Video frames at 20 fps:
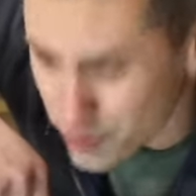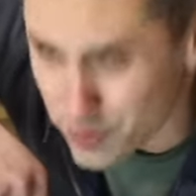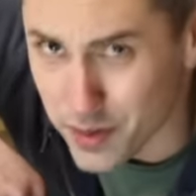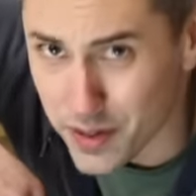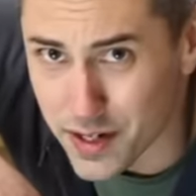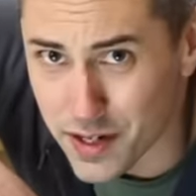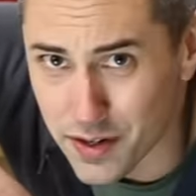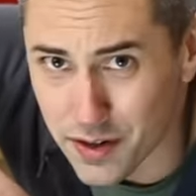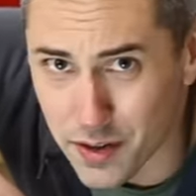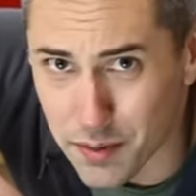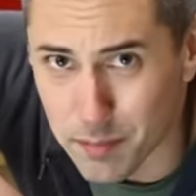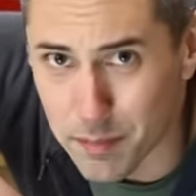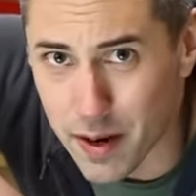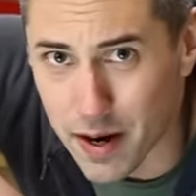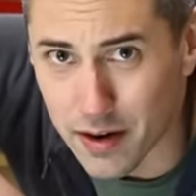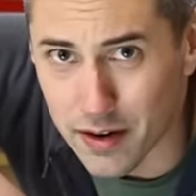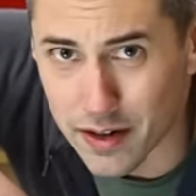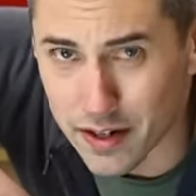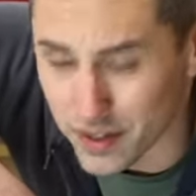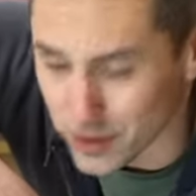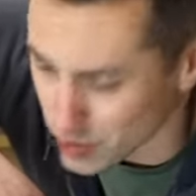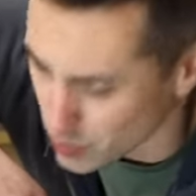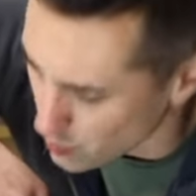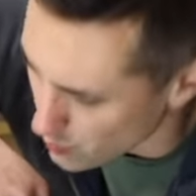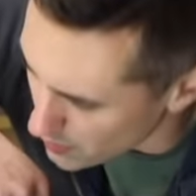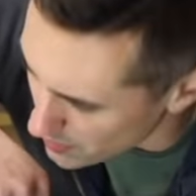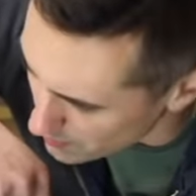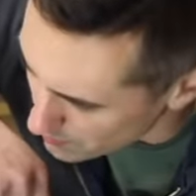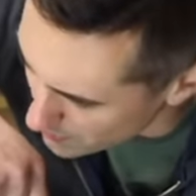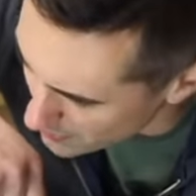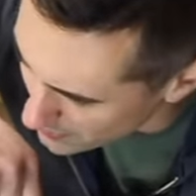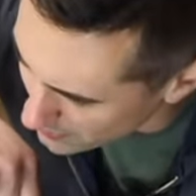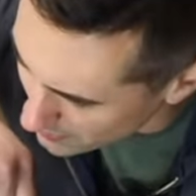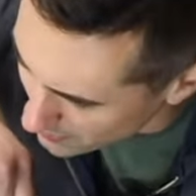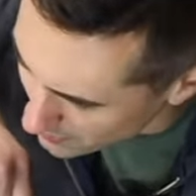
You can hear the bearings quite a bit